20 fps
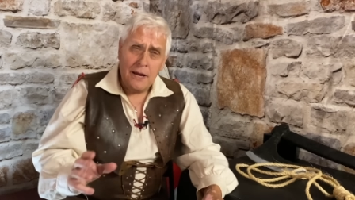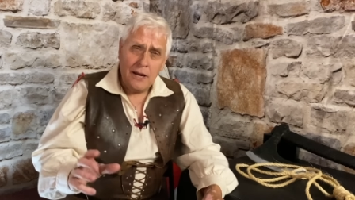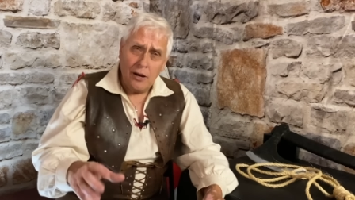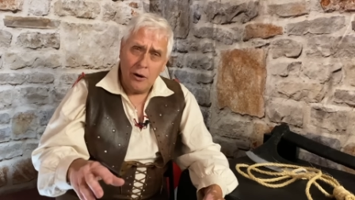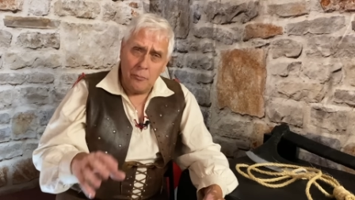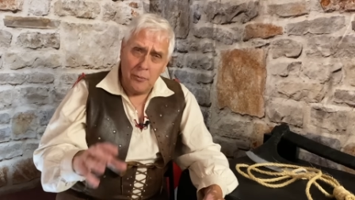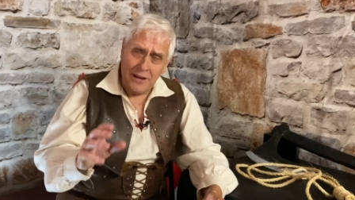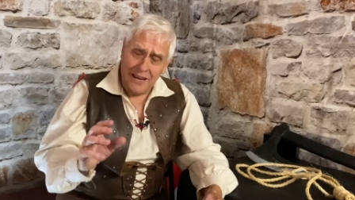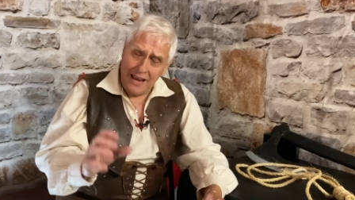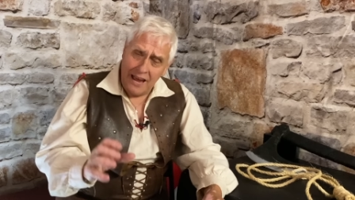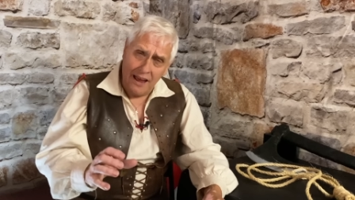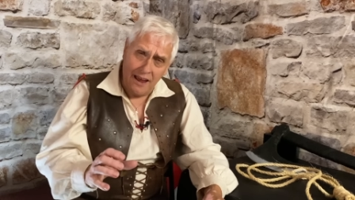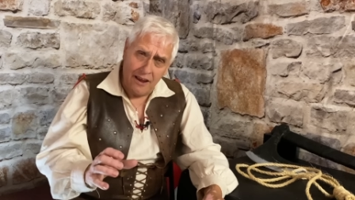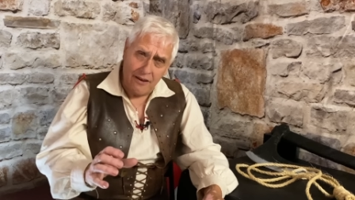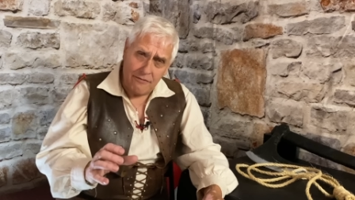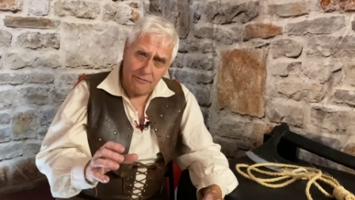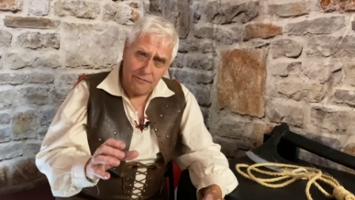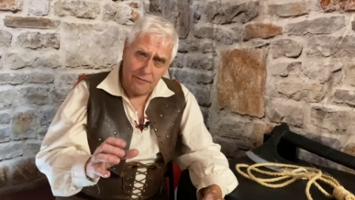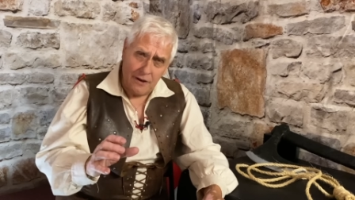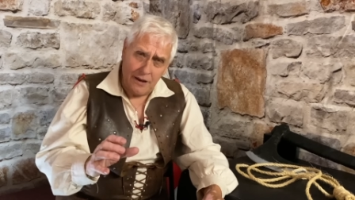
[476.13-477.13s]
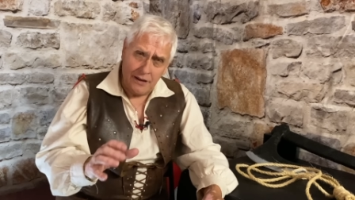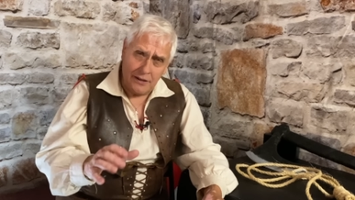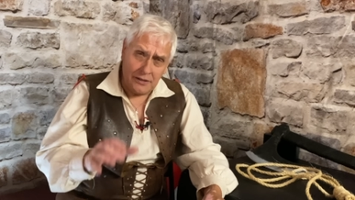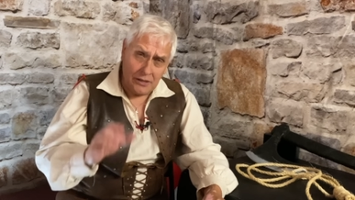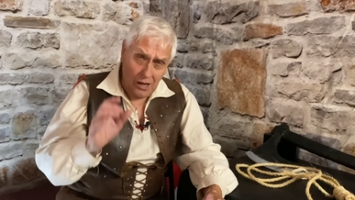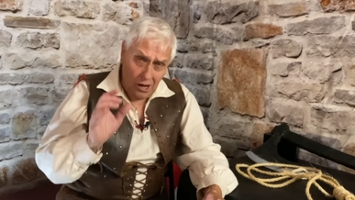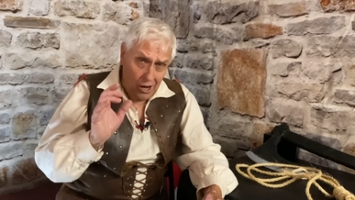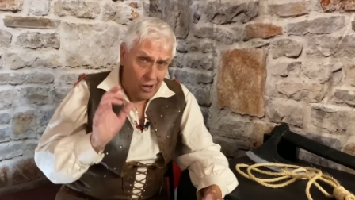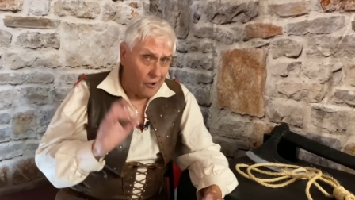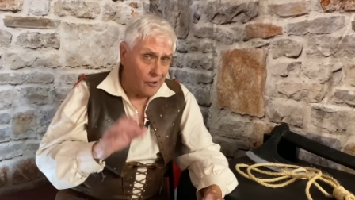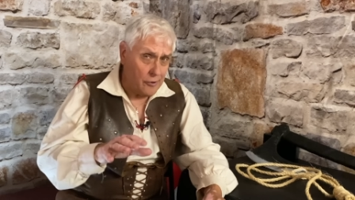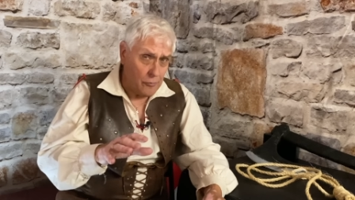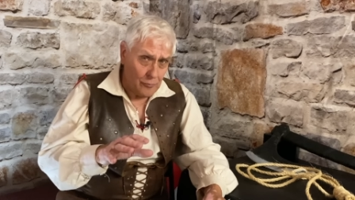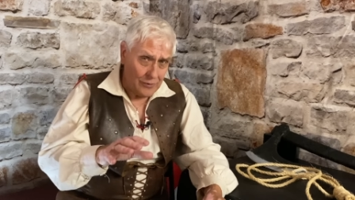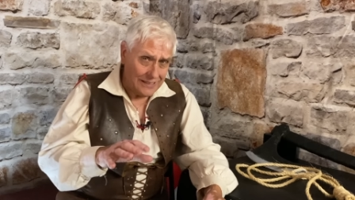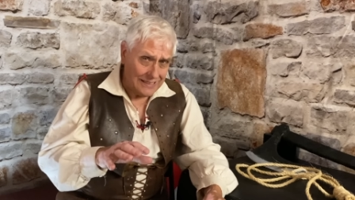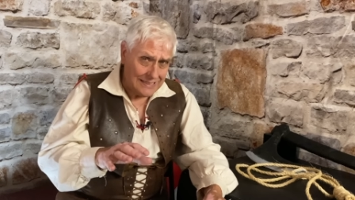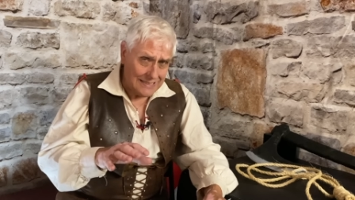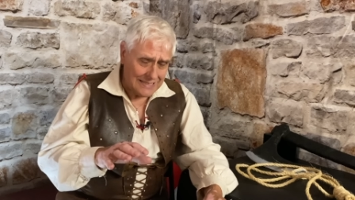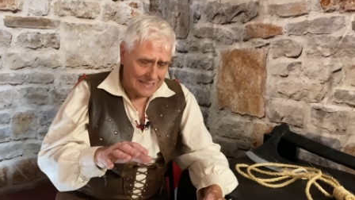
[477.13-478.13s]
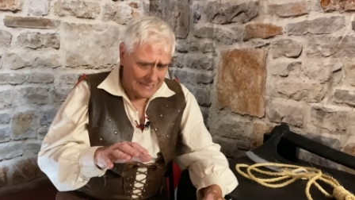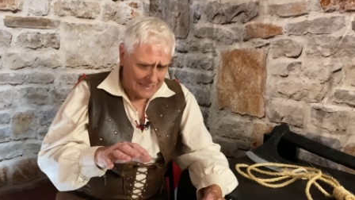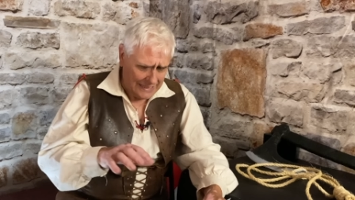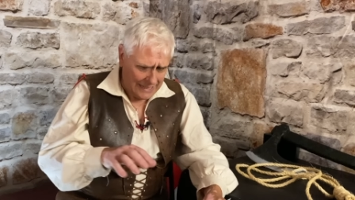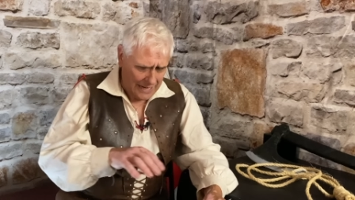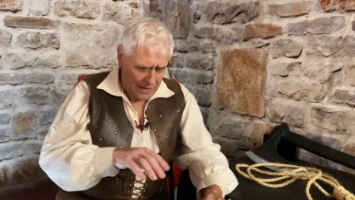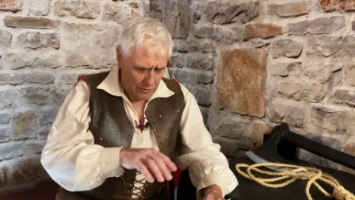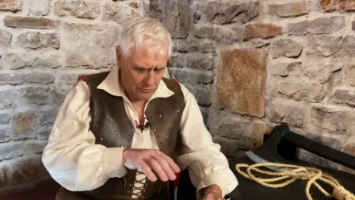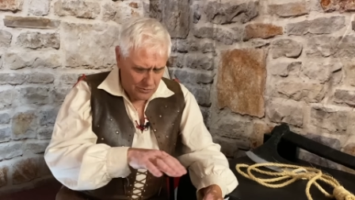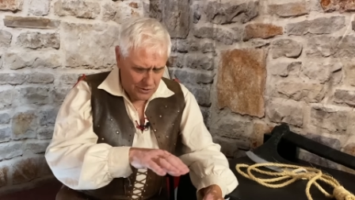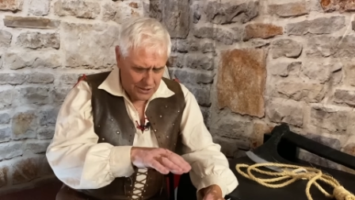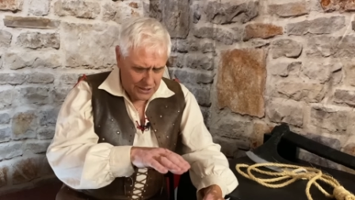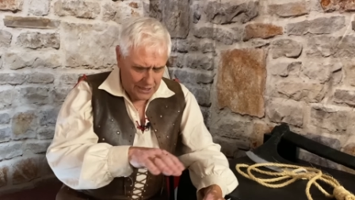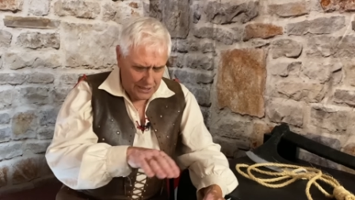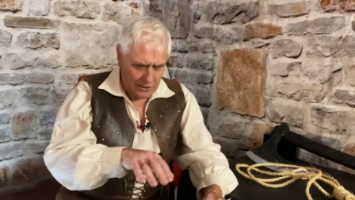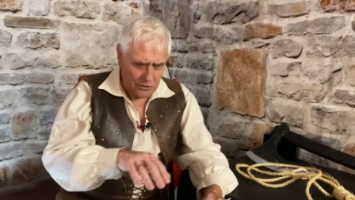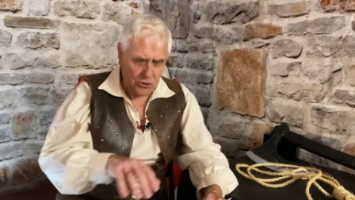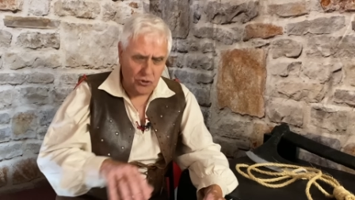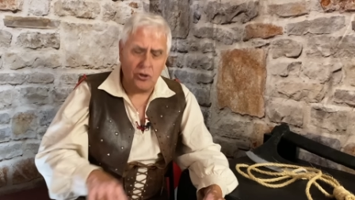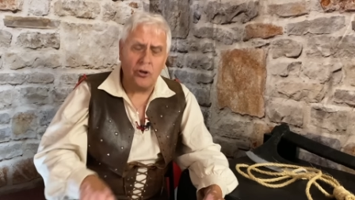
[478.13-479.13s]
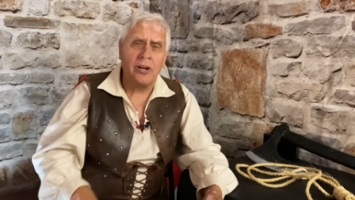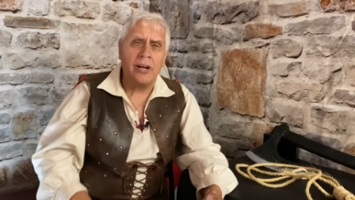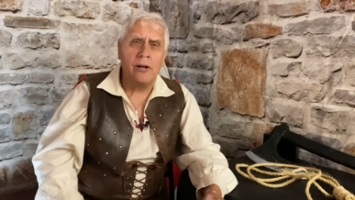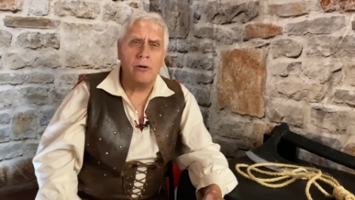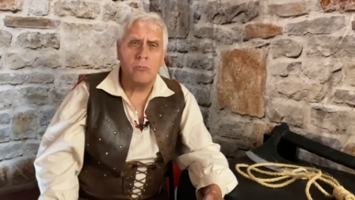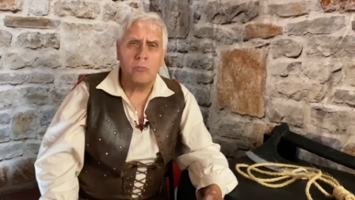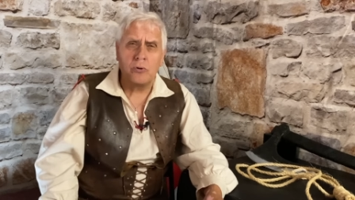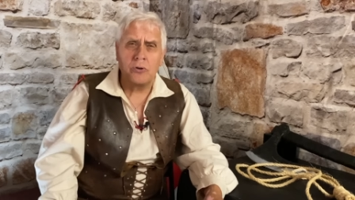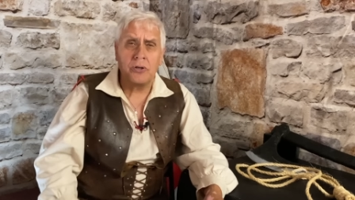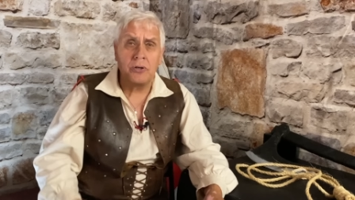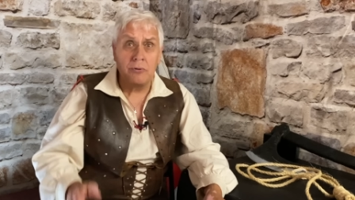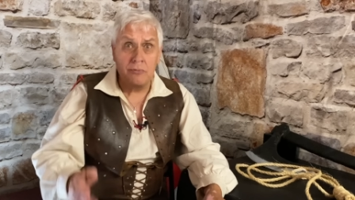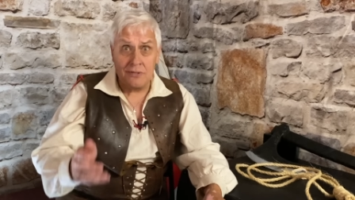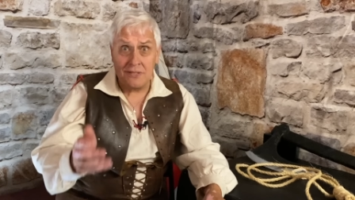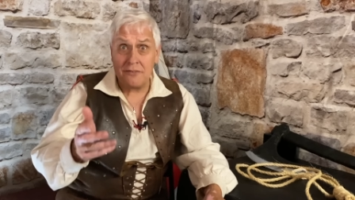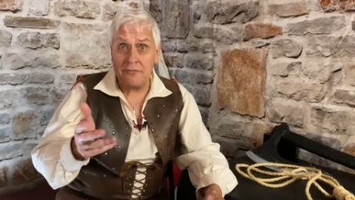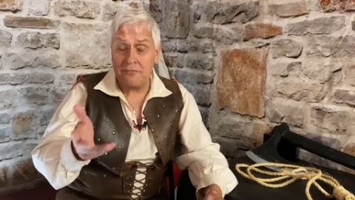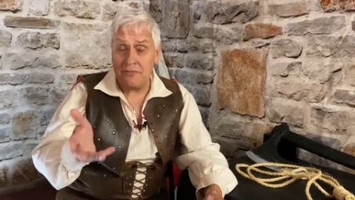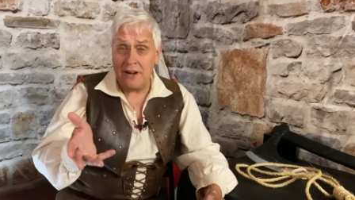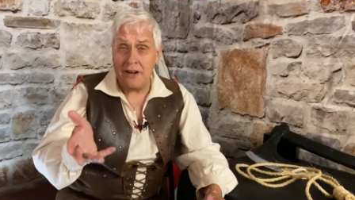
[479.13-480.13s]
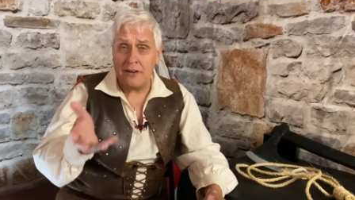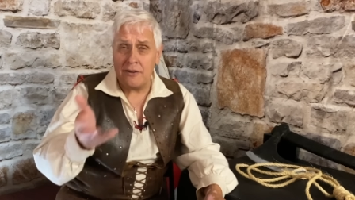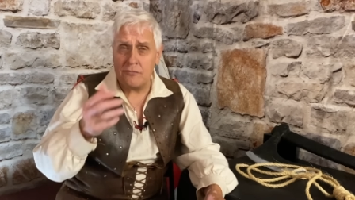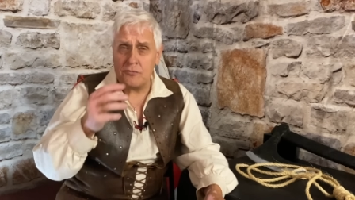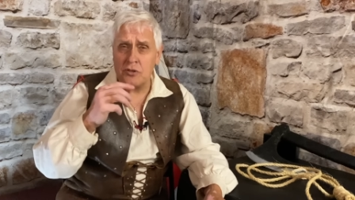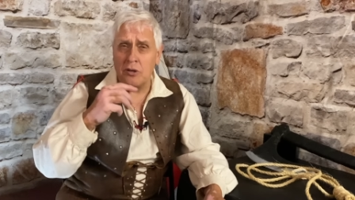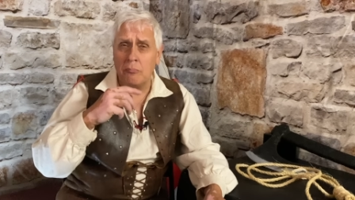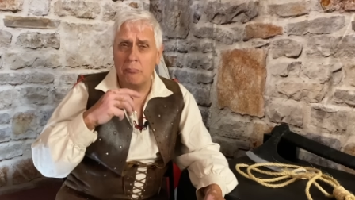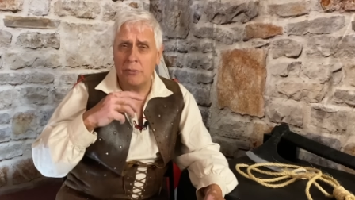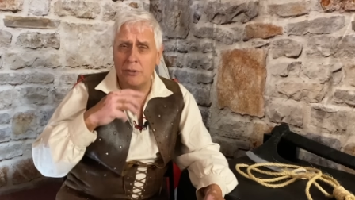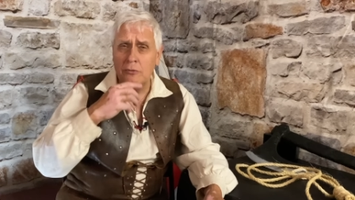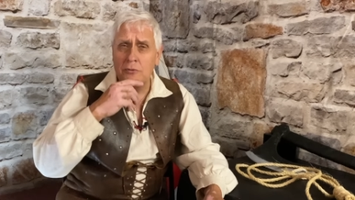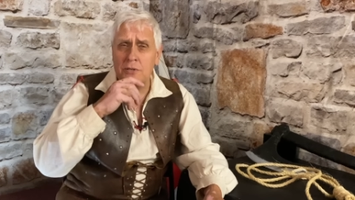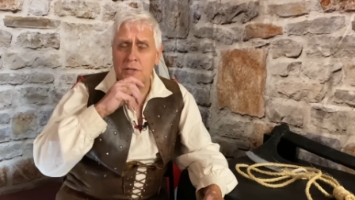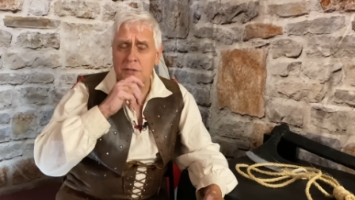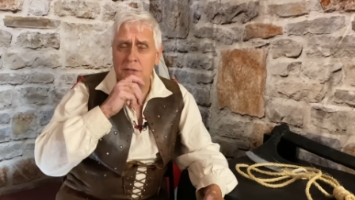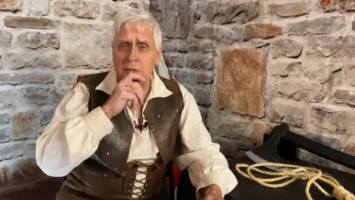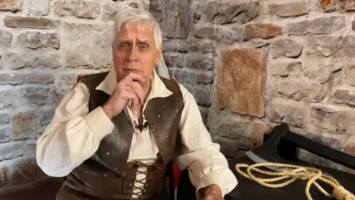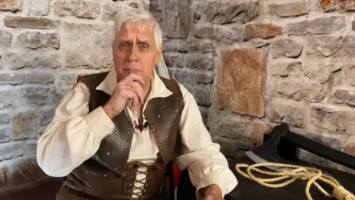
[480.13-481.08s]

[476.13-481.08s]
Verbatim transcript: And we have an eyewitness account. Thomas Ellwood, who was a friend of John Milton, the